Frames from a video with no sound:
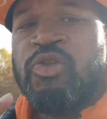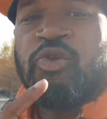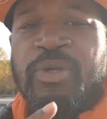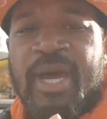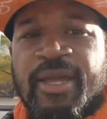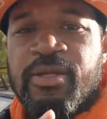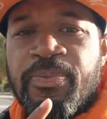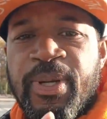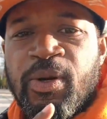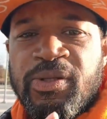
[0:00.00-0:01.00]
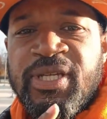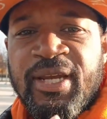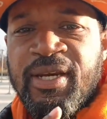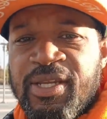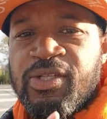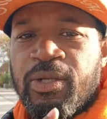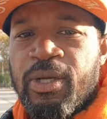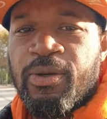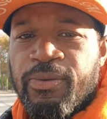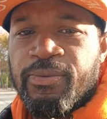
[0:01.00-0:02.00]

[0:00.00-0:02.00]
do not depend on techniques alone.